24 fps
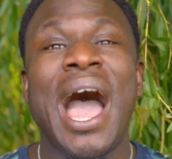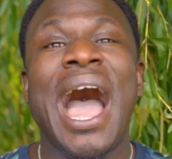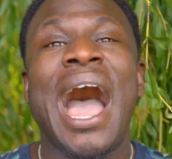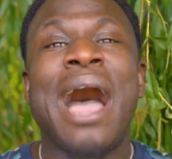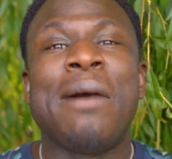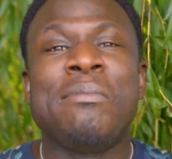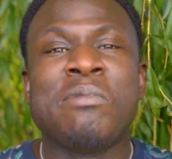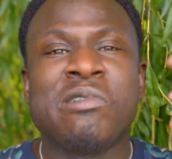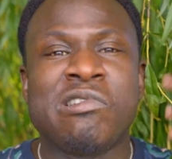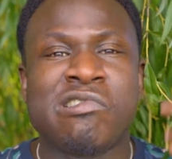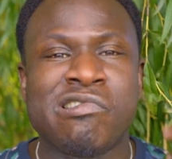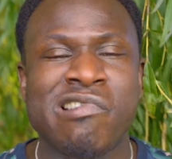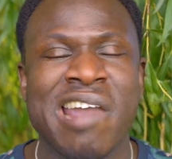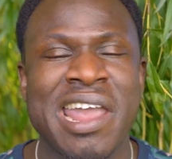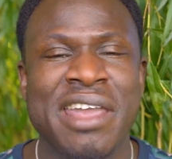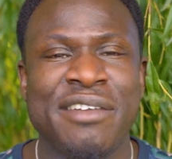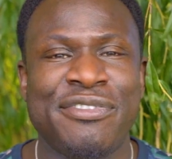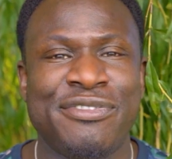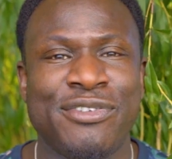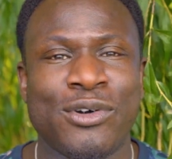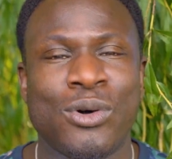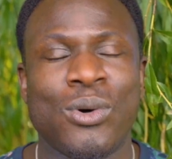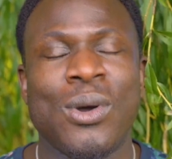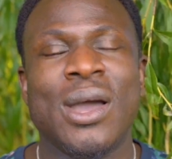I'm
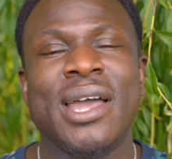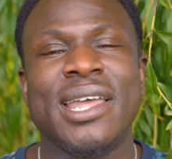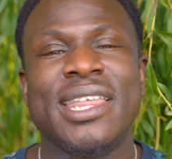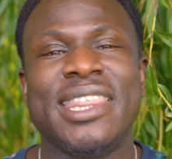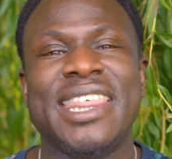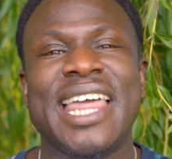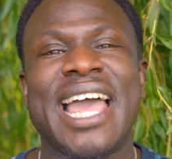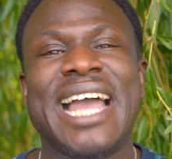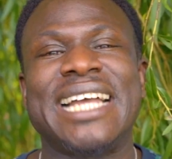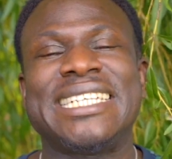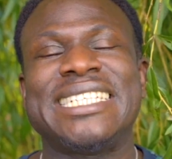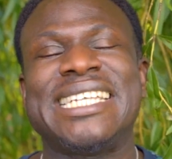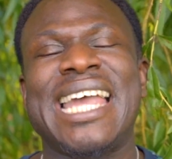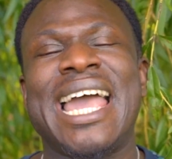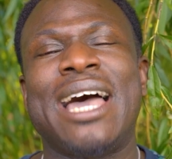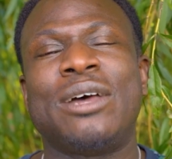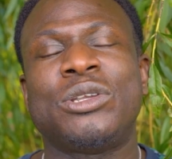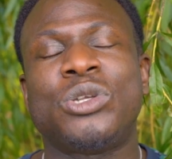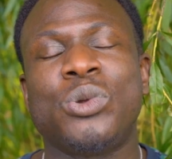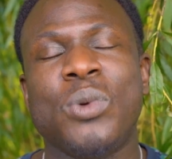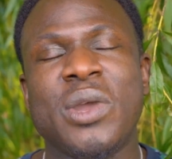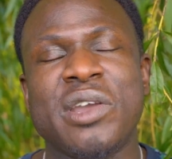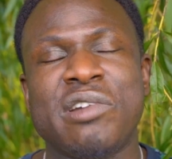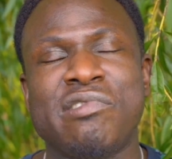grateful. That's how
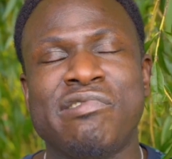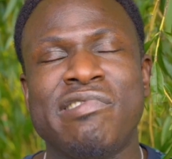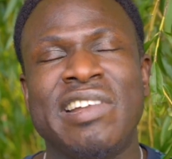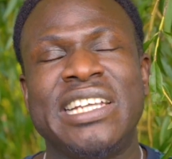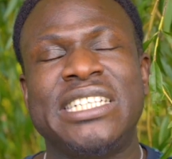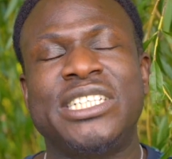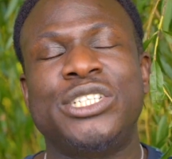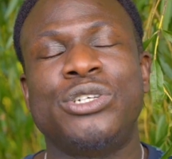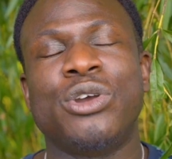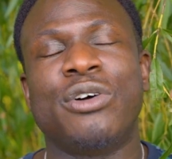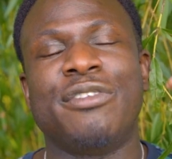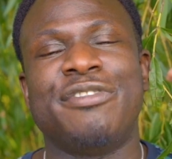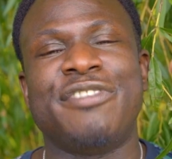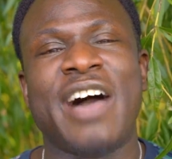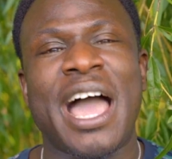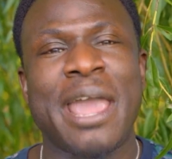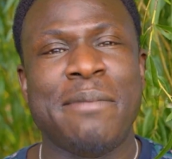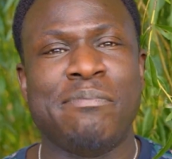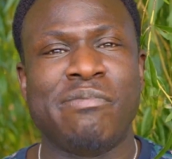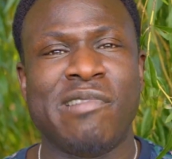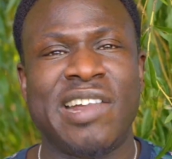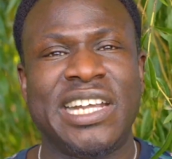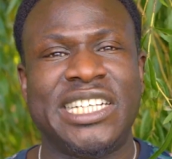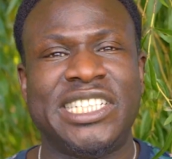to increase your
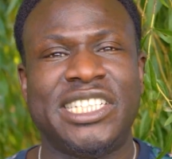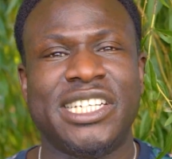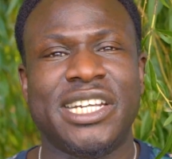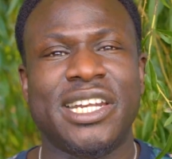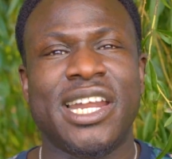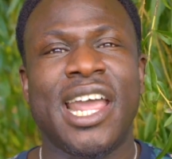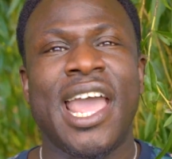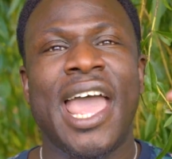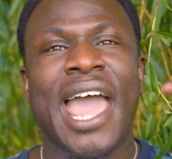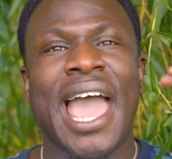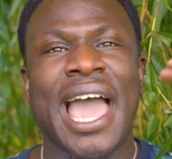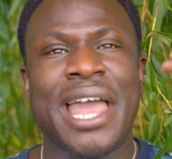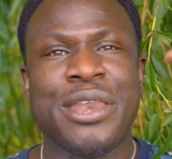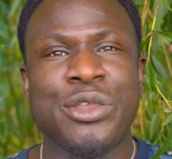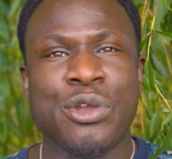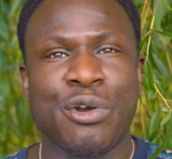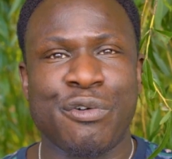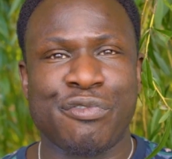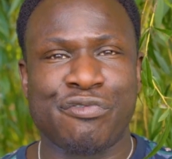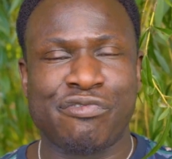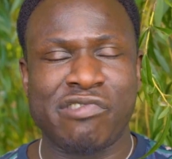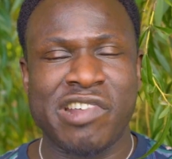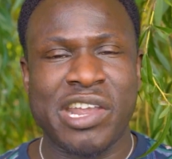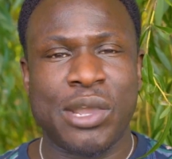vibration and your
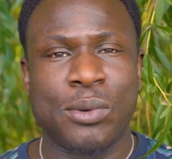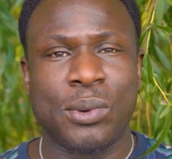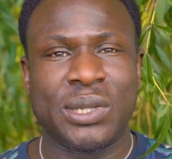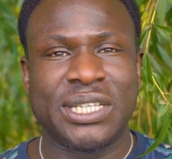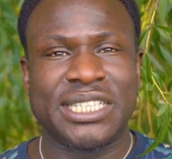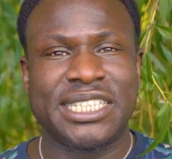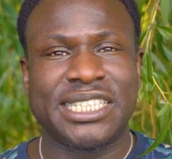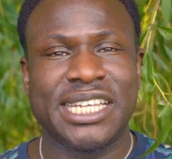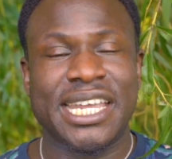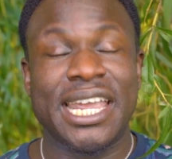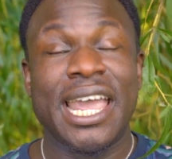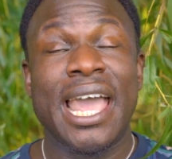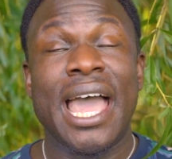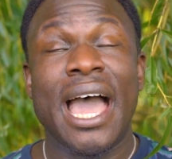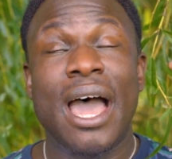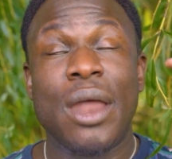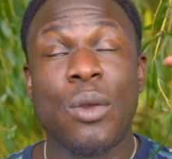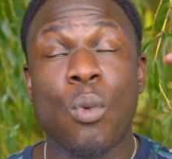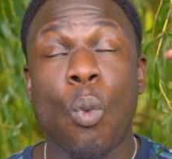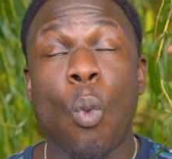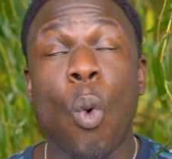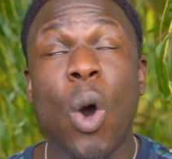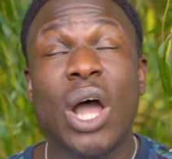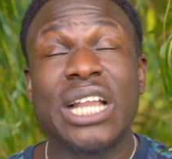frequency.
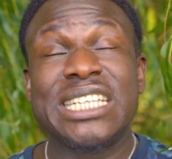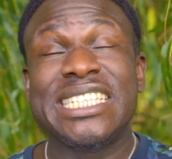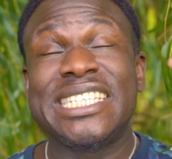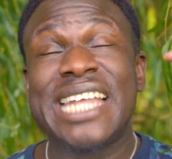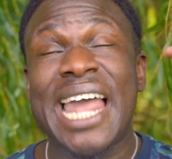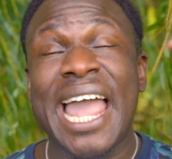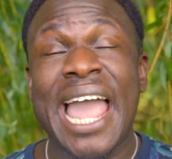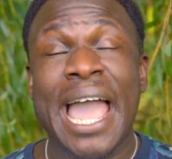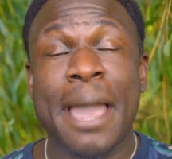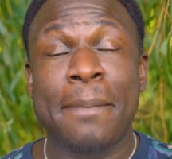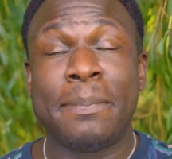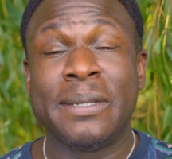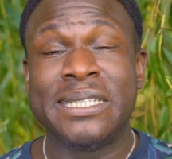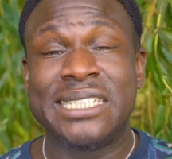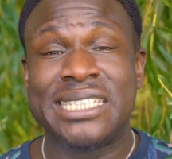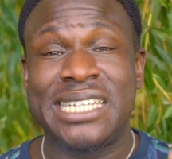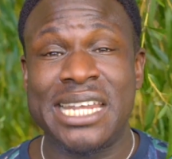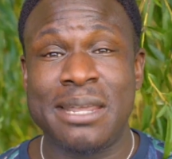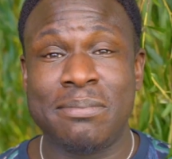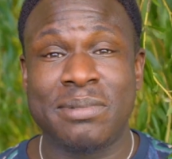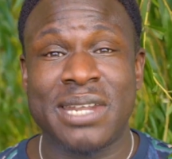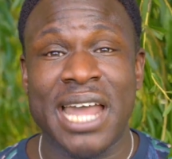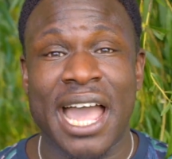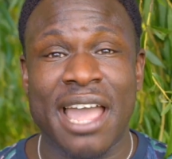And once that happens,
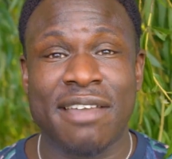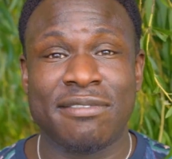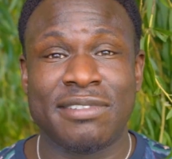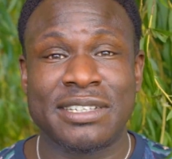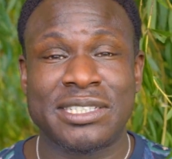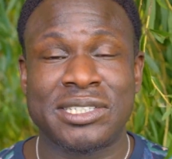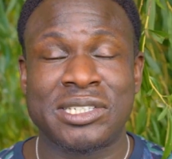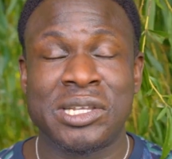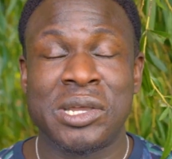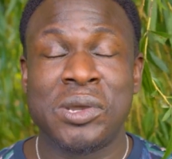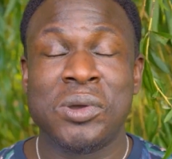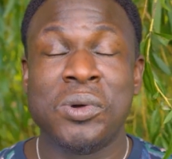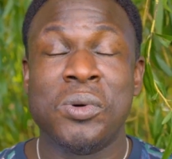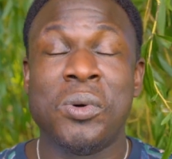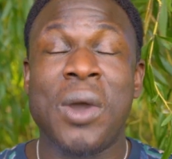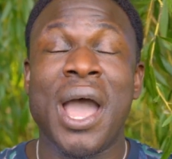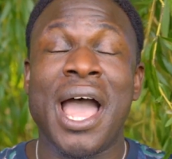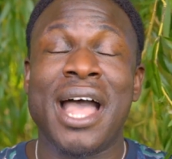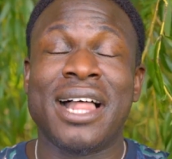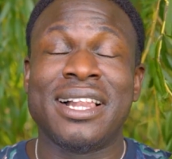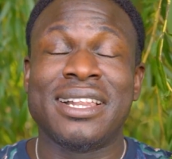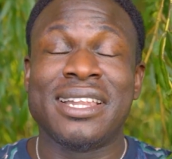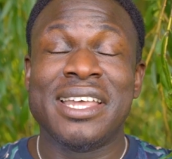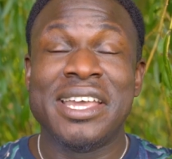deep divers,
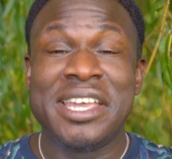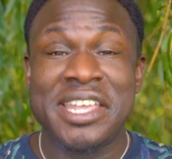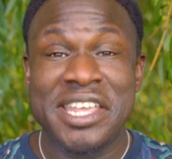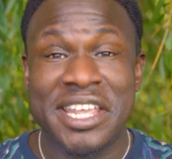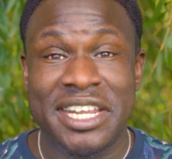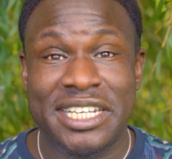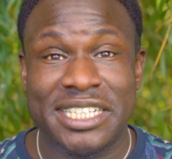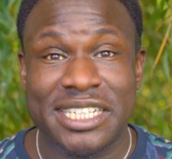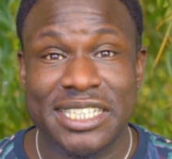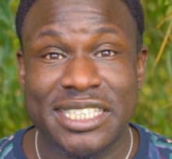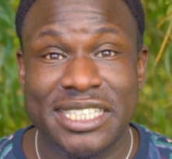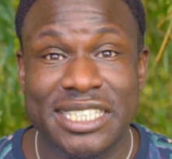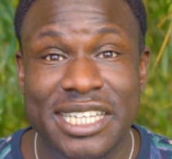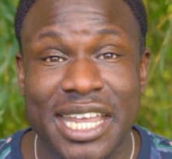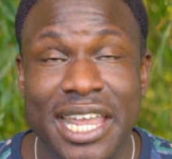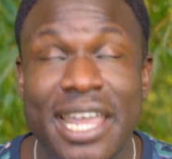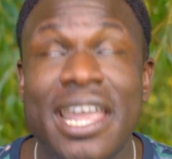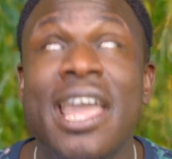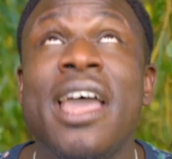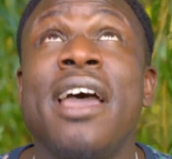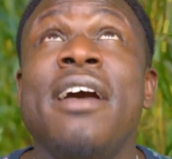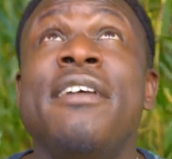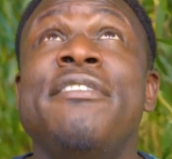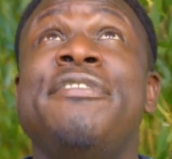well, you just say,
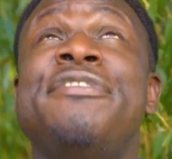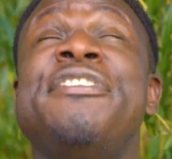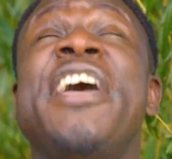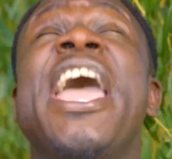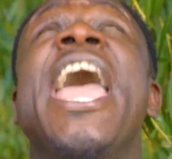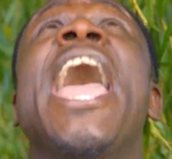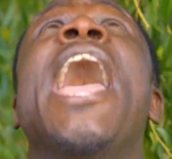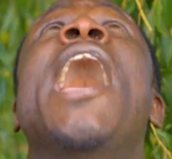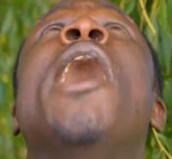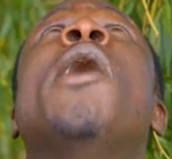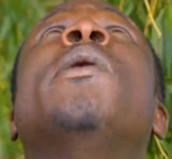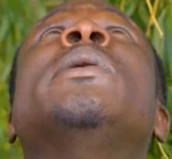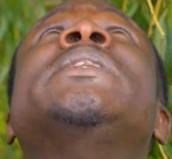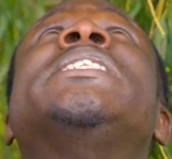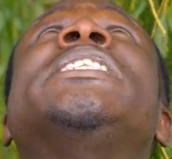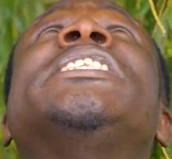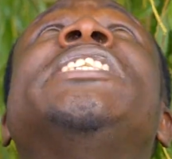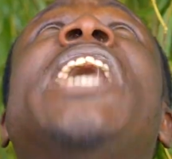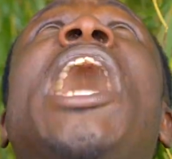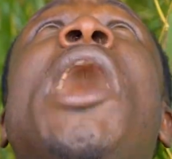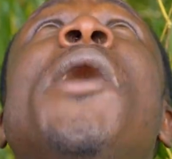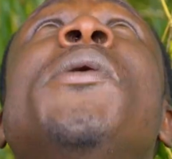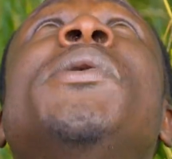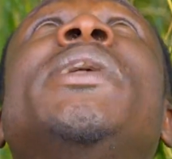feels
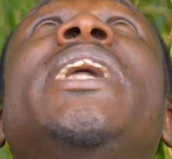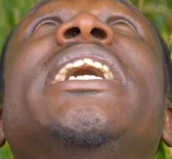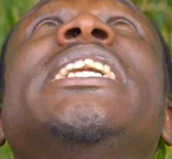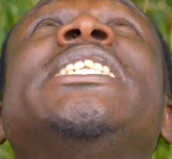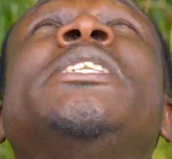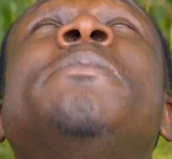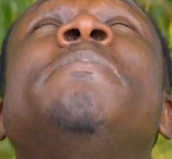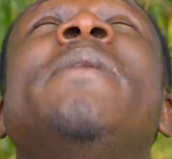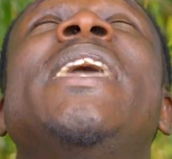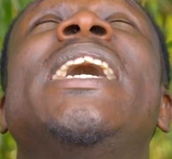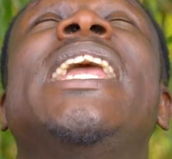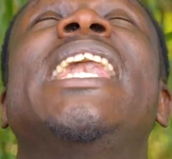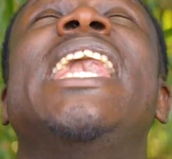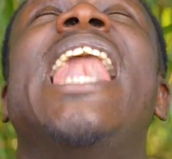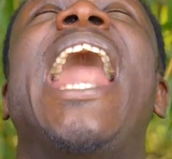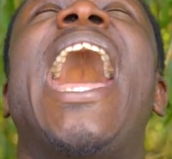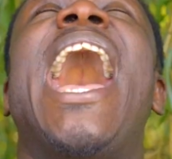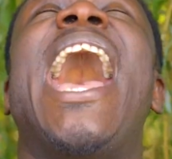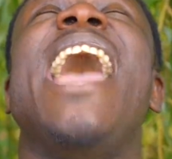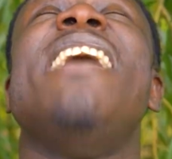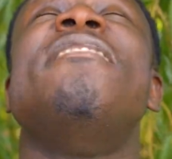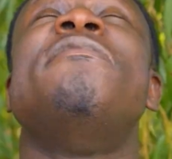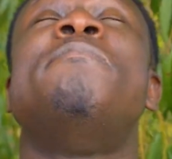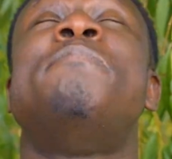so good to be
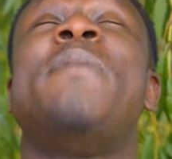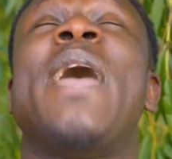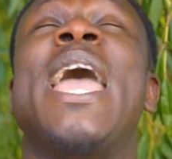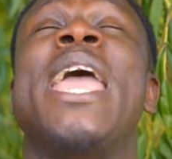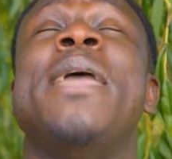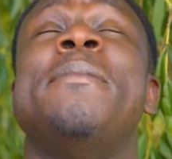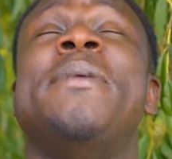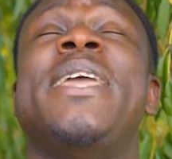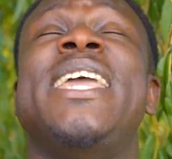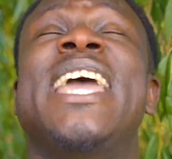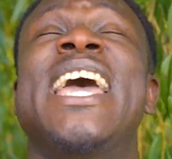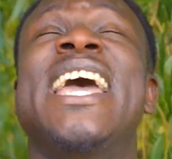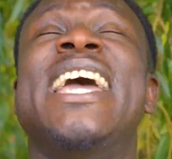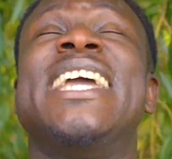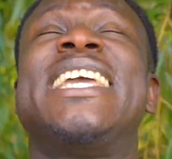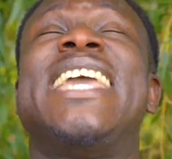alive, baby.